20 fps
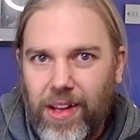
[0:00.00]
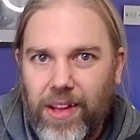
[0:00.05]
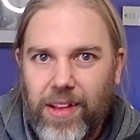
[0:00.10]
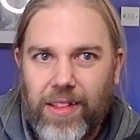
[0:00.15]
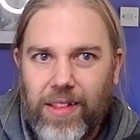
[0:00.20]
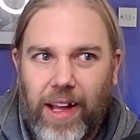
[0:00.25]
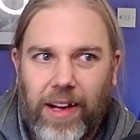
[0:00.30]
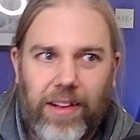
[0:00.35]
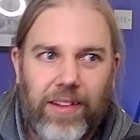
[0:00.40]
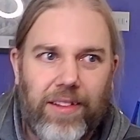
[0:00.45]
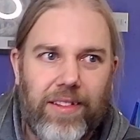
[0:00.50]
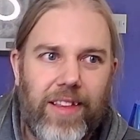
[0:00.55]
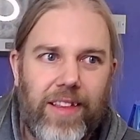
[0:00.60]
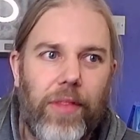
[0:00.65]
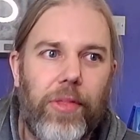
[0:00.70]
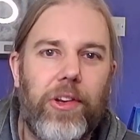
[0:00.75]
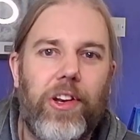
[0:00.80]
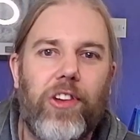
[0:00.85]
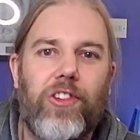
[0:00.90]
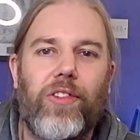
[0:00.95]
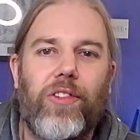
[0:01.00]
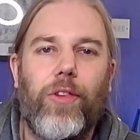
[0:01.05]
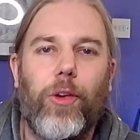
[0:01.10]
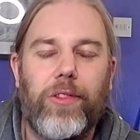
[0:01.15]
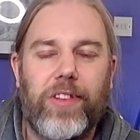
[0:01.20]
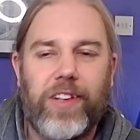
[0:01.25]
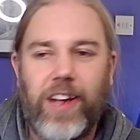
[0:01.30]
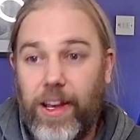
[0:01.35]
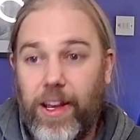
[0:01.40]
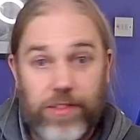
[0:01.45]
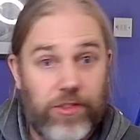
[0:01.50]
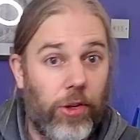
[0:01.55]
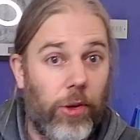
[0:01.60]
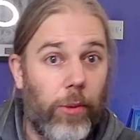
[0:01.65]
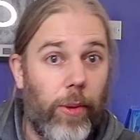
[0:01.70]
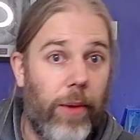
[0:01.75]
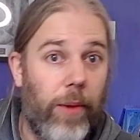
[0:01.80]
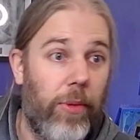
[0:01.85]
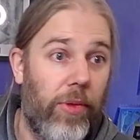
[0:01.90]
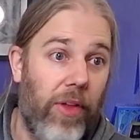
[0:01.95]
like 10th edition 40k has done
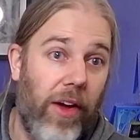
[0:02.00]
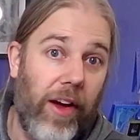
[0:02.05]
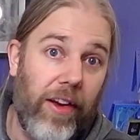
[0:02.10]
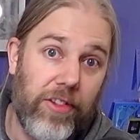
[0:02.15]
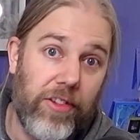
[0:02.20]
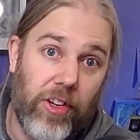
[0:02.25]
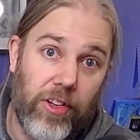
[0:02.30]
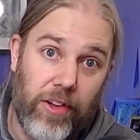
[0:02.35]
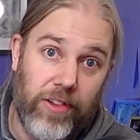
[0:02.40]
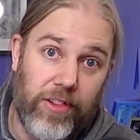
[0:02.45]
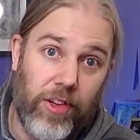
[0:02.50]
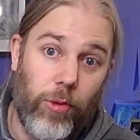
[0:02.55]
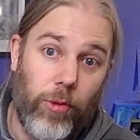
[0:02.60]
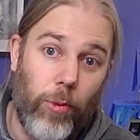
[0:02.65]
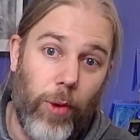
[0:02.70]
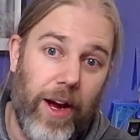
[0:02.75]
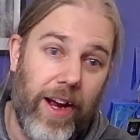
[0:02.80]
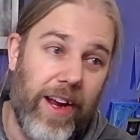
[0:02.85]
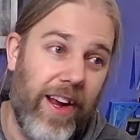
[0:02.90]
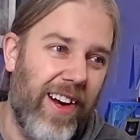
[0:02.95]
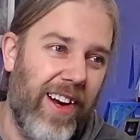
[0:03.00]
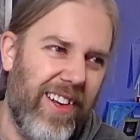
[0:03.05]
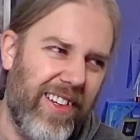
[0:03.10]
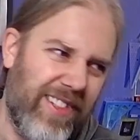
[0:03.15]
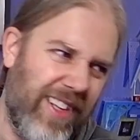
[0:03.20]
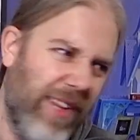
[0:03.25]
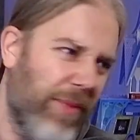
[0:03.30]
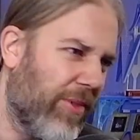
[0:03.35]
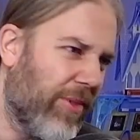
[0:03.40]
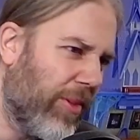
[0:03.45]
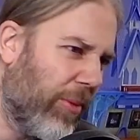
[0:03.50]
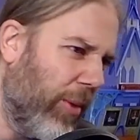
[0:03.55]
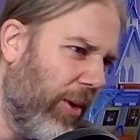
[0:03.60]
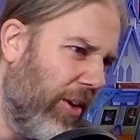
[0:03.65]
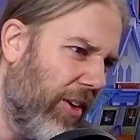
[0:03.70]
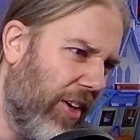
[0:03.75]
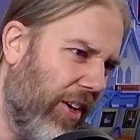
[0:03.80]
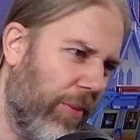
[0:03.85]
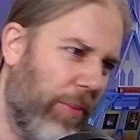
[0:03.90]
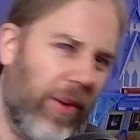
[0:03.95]
away with that. It's gone its own way and it seems to
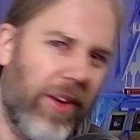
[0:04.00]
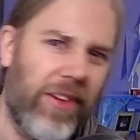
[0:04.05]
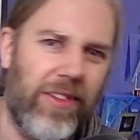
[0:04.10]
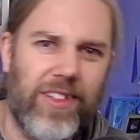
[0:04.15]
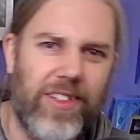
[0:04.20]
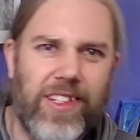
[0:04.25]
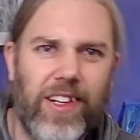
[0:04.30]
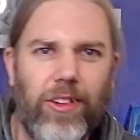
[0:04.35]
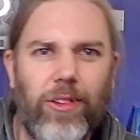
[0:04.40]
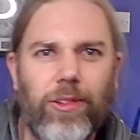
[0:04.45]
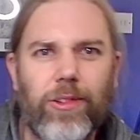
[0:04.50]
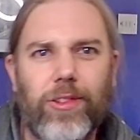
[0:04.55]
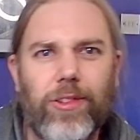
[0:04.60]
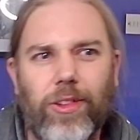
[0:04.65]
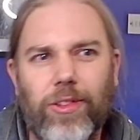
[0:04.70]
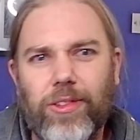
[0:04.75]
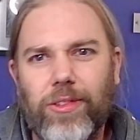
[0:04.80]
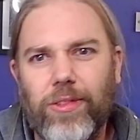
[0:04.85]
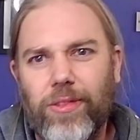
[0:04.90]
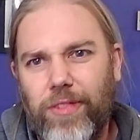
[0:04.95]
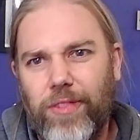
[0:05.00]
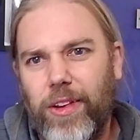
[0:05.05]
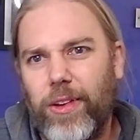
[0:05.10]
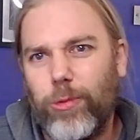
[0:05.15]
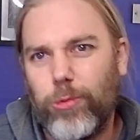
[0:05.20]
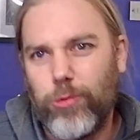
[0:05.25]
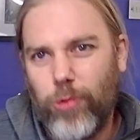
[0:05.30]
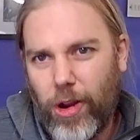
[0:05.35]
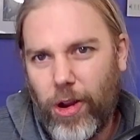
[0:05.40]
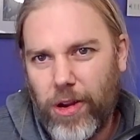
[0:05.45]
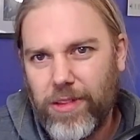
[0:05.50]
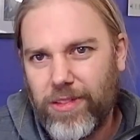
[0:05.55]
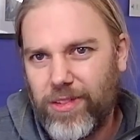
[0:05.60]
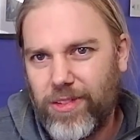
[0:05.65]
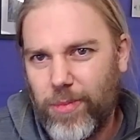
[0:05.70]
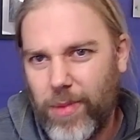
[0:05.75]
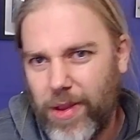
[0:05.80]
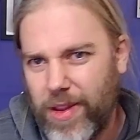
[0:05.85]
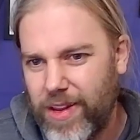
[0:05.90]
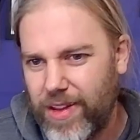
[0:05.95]
work, but it still doesn't feel right
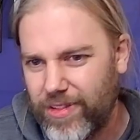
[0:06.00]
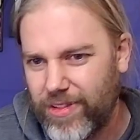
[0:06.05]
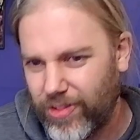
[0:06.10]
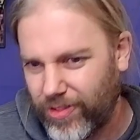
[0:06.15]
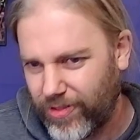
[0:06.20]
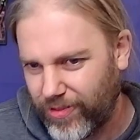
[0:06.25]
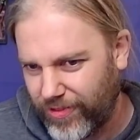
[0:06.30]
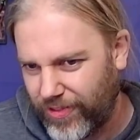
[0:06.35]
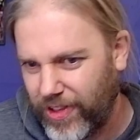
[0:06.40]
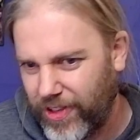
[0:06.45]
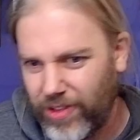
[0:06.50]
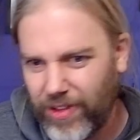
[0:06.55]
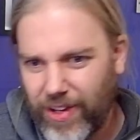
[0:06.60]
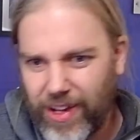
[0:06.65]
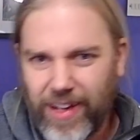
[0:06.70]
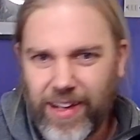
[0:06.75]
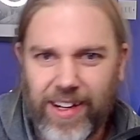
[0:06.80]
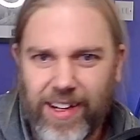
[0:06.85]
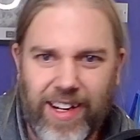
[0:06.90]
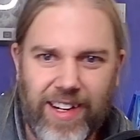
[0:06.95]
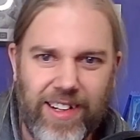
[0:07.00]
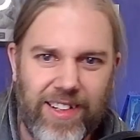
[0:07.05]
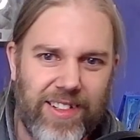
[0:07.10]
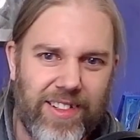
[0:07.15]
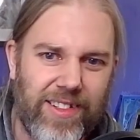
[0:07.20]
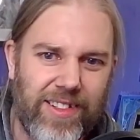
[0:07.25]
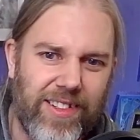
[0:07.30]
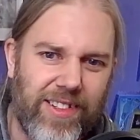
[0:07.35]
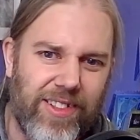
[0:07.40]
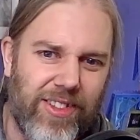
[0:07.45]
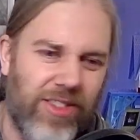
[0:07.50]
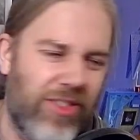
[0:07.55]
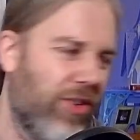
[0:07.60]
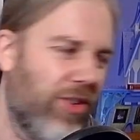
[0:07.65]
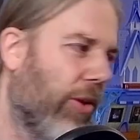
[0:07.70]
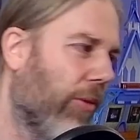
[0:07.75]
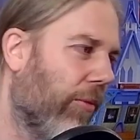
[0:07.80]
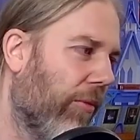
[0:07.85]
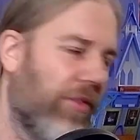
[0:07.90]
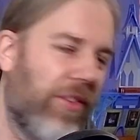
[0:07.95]
to me. It doesn't feel like it's
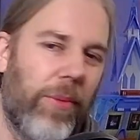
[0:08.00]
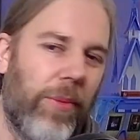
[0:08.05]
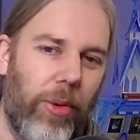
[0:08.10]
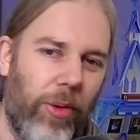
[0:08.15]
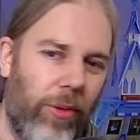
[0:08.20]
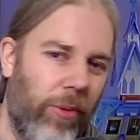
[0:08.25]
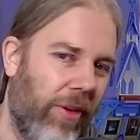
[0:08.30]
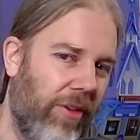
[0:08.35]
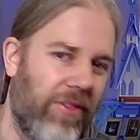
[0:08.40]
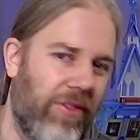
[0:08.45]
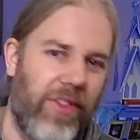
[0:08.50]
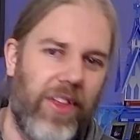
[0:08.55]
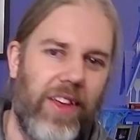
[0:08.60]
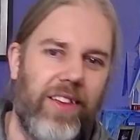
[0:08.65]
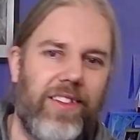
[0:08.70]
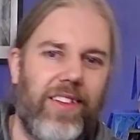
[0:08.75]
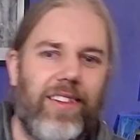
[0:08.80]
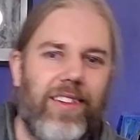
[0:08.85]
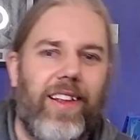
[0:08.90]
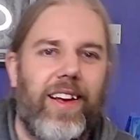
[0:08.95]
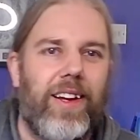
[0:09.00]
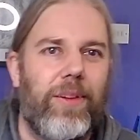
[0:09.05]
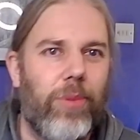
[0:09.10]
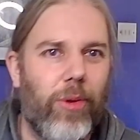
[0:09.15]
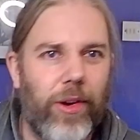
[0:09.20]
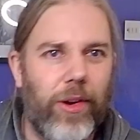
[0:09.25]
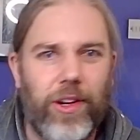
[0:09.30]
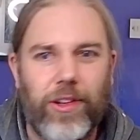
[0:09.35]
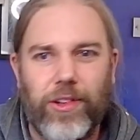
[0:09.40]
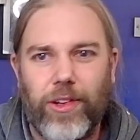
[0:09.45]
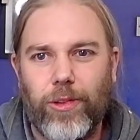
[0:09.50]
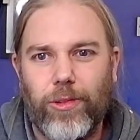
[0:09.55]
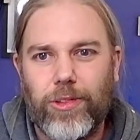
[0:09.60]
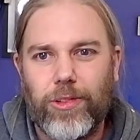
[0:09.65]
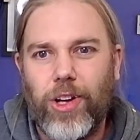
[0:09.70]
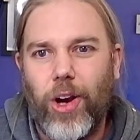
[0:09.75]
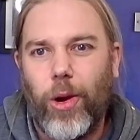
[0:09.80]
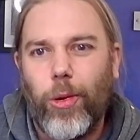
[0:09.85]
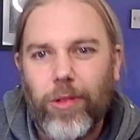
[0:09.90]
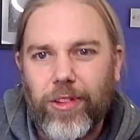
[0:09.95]
comfortable, whereas this is like putting an old
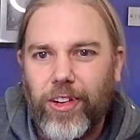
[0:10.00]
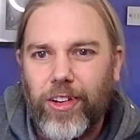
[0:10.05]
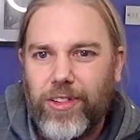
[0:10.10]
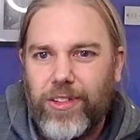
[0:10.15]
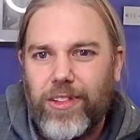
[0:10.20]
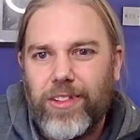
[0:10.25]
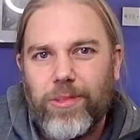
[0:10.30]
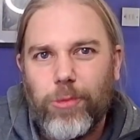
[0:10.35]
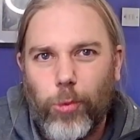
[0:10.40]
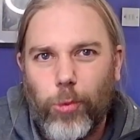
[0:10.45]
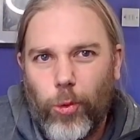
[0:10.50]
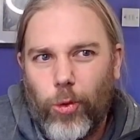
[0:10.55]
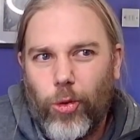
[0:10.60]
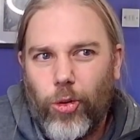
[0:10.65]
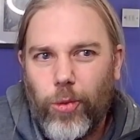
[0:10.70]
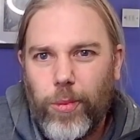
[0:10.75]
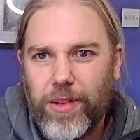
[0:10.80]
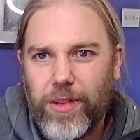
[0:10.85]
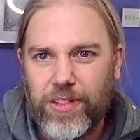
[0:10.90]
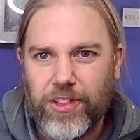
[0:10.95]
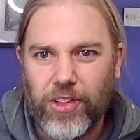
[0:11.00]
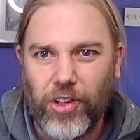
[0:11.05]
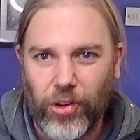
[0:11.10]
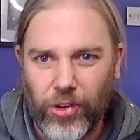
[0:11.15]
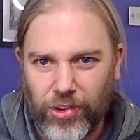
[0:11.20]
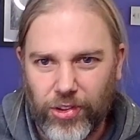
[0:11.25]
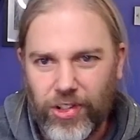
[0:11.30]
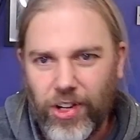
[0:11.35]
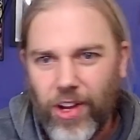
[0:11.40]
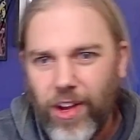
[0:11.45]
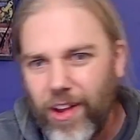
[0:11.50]
coat on. It's warm, it's good,